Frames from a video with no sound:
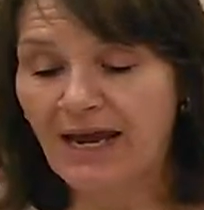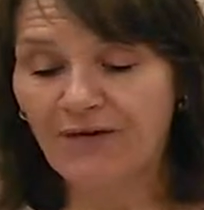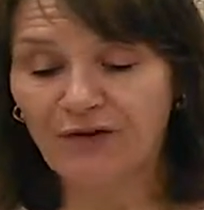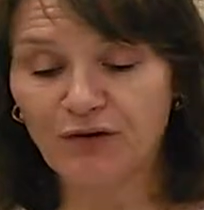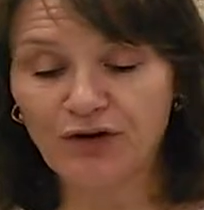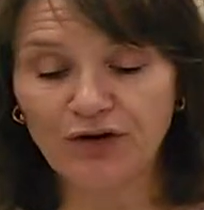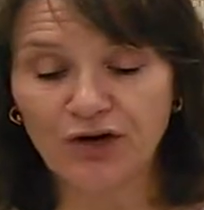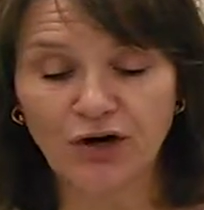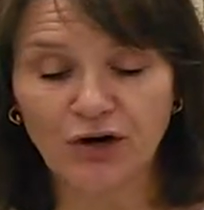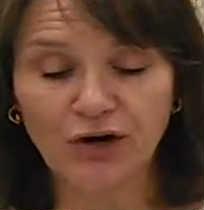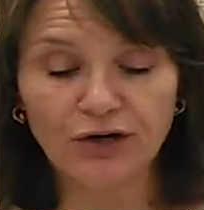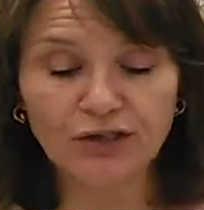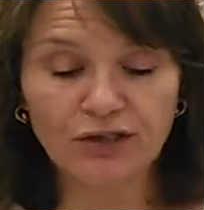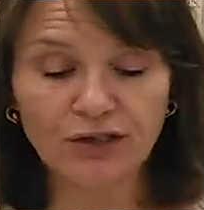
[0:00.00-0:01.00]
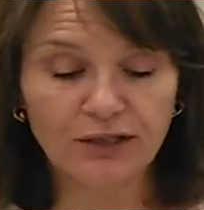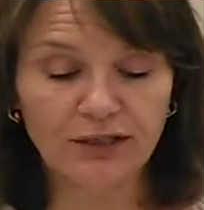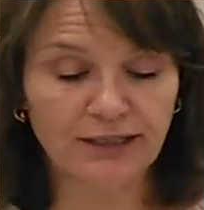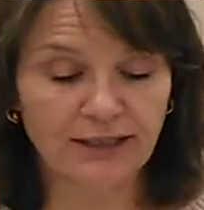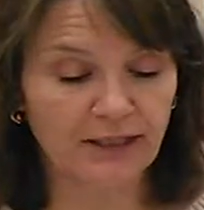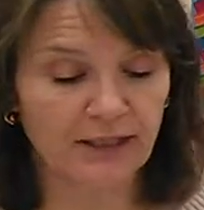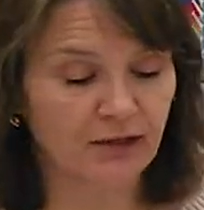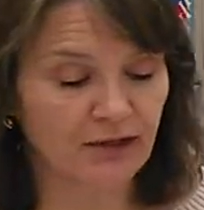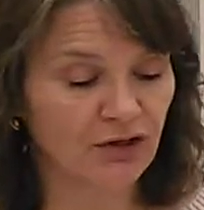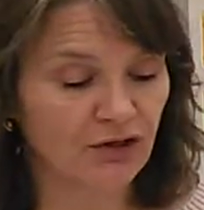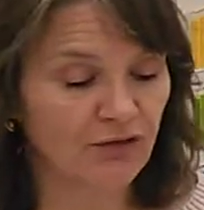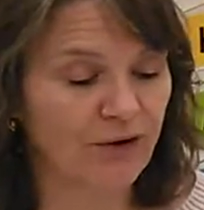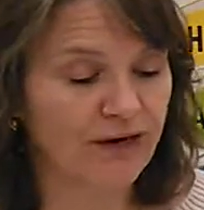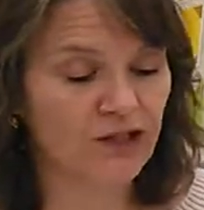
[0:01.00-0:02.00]
If you turn to the
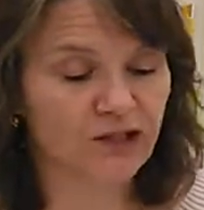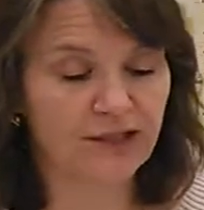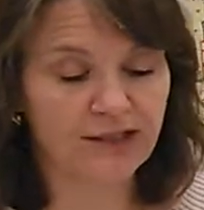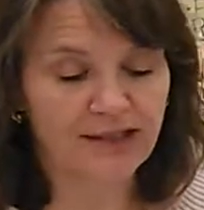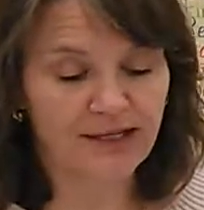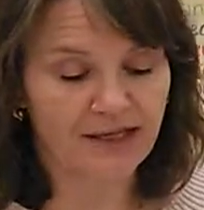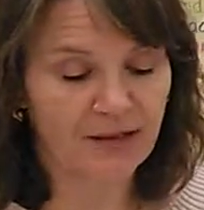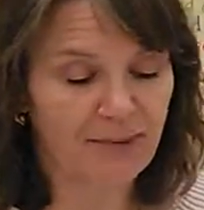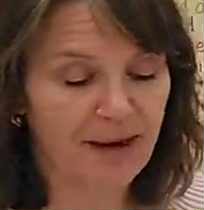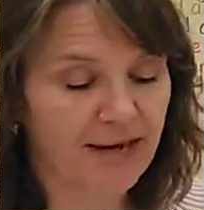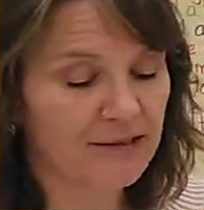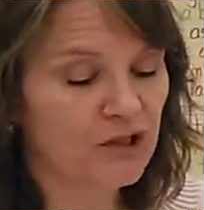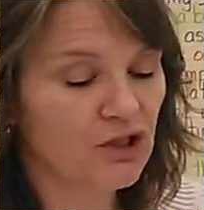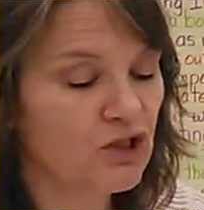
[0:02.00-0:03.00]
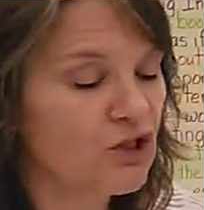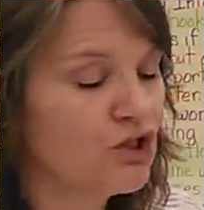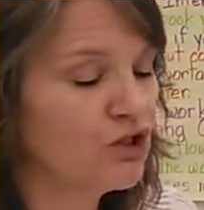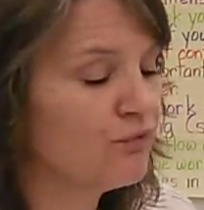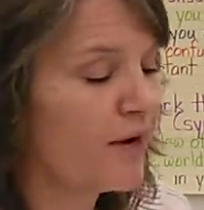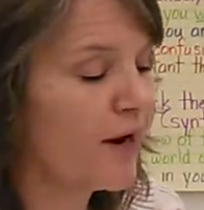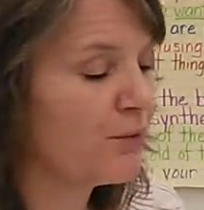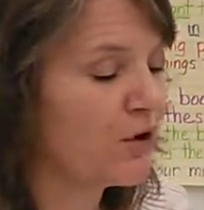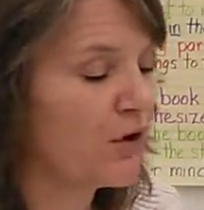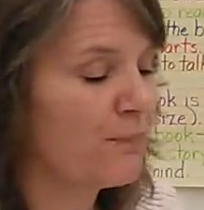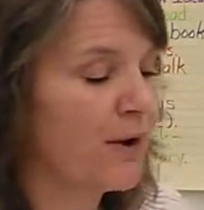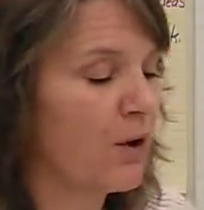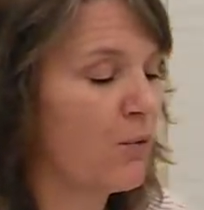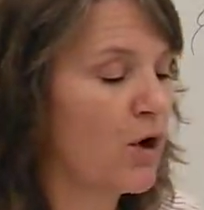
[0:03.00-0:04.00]
directions, it says the passages you read
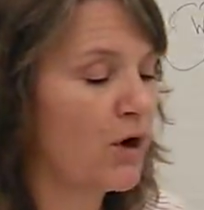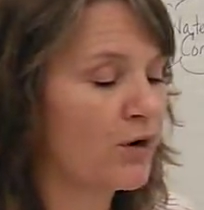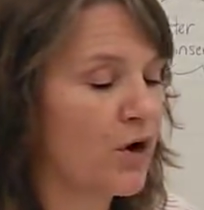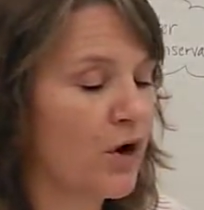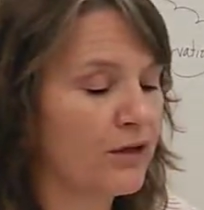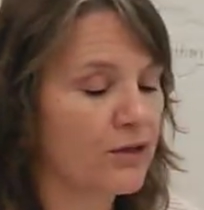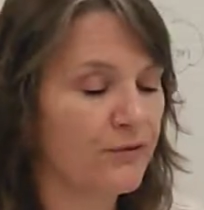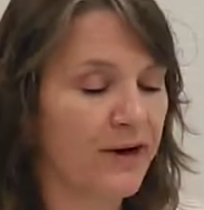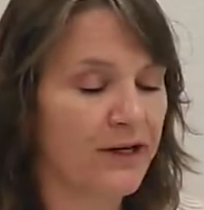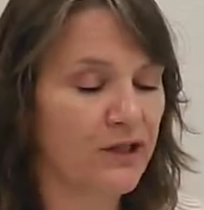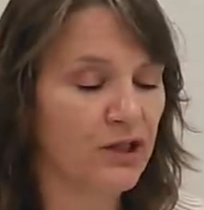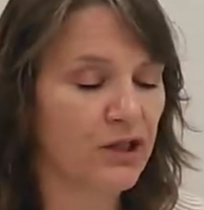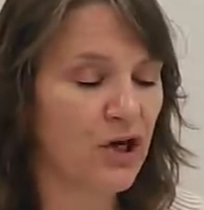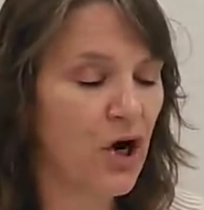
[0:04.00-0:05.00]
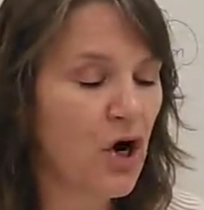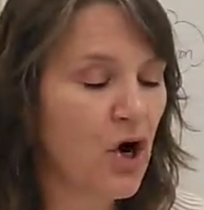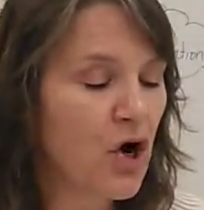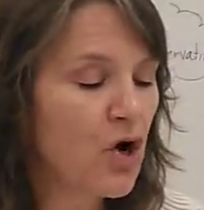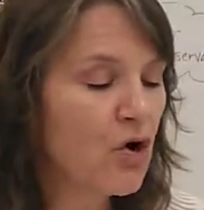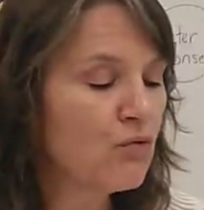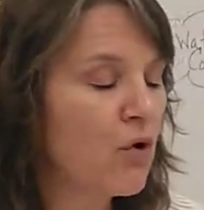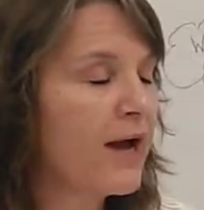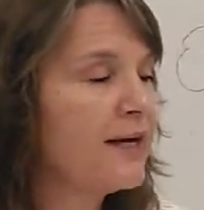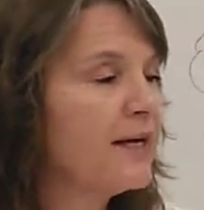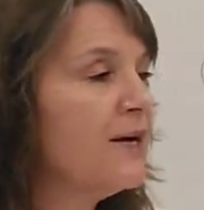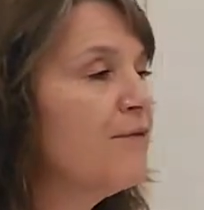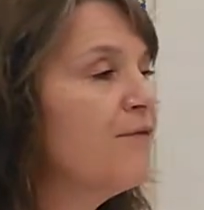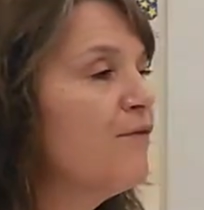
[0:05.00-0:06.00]
were about water conservation.
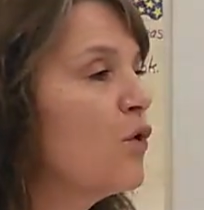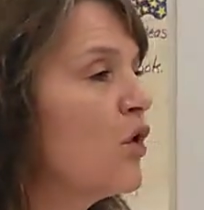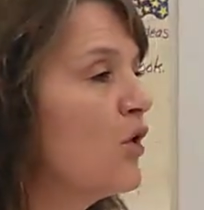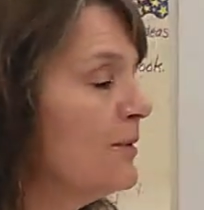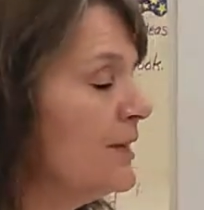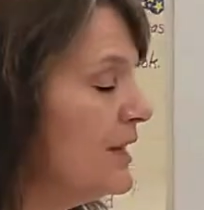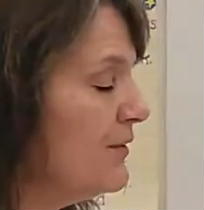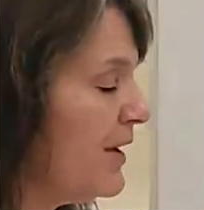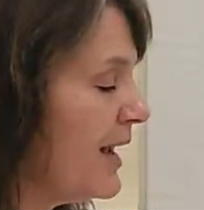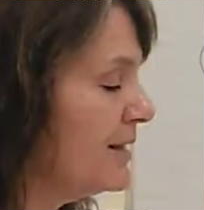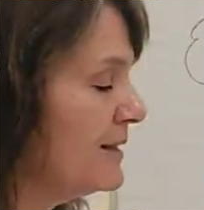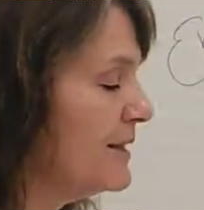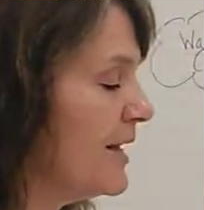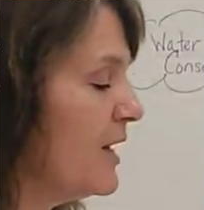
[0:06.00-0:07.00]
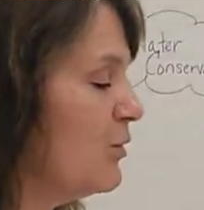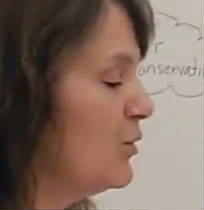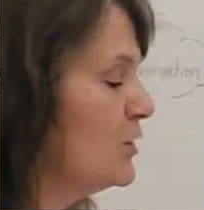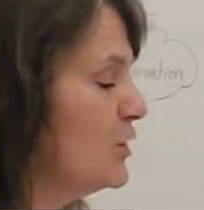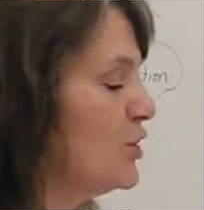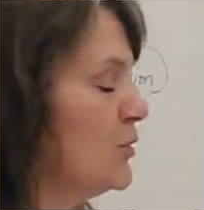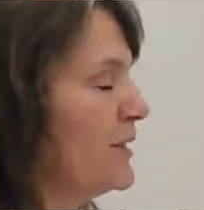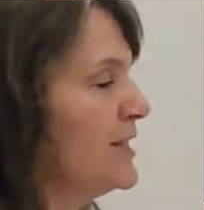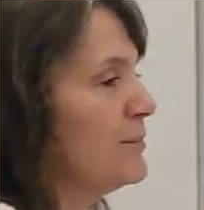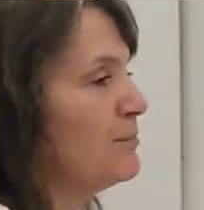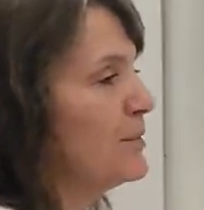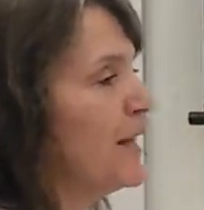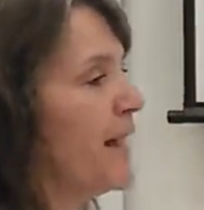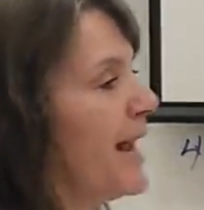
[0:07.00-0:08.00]
Write an informative essay in which you
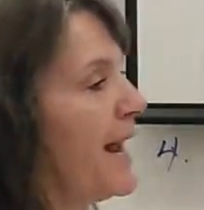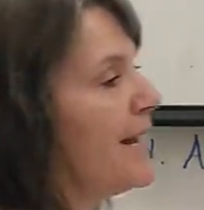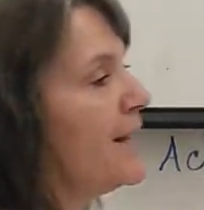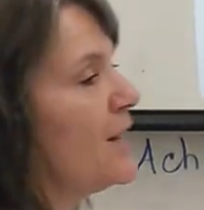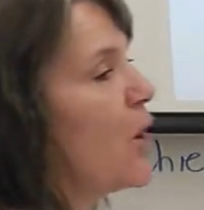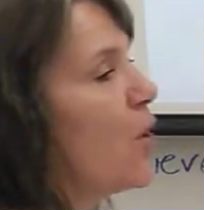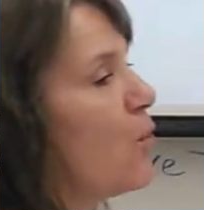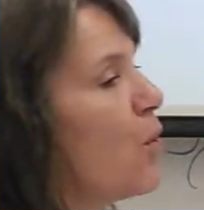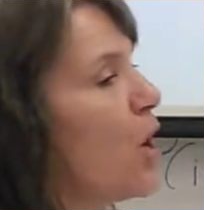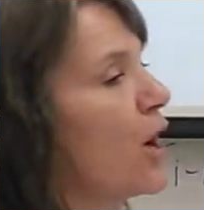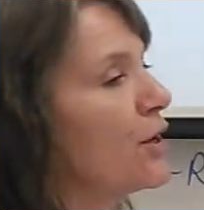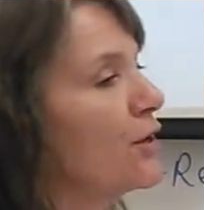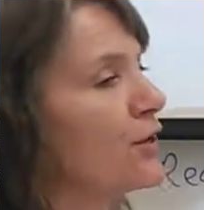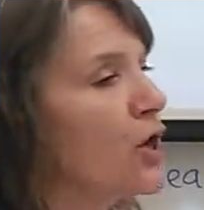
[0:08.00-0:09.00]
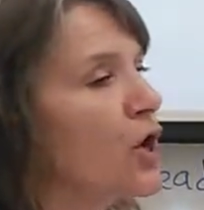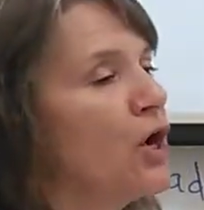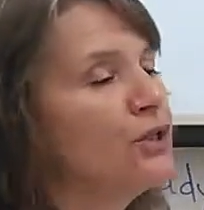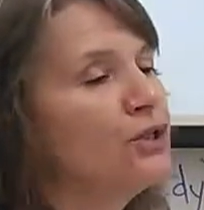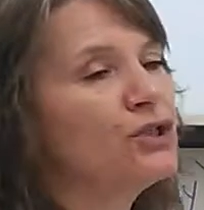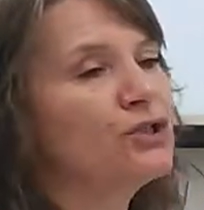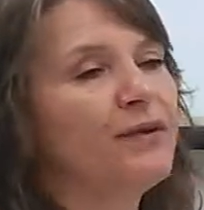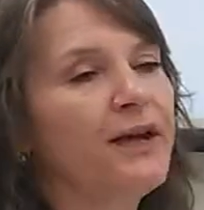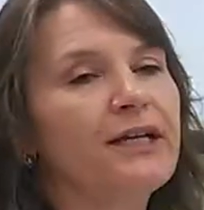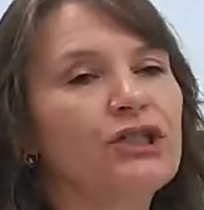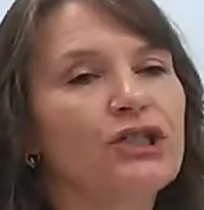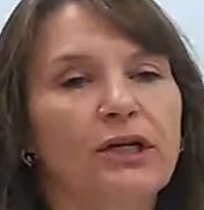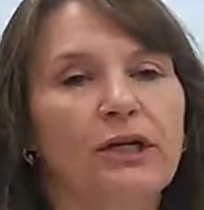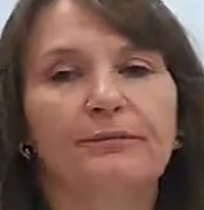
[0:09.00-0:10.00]
explain water
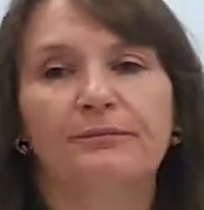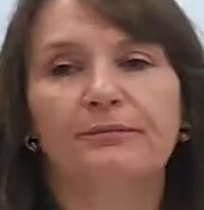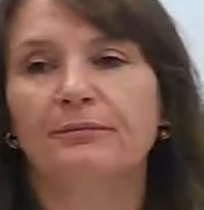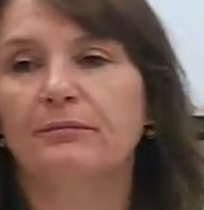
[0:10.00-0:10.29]
conservation.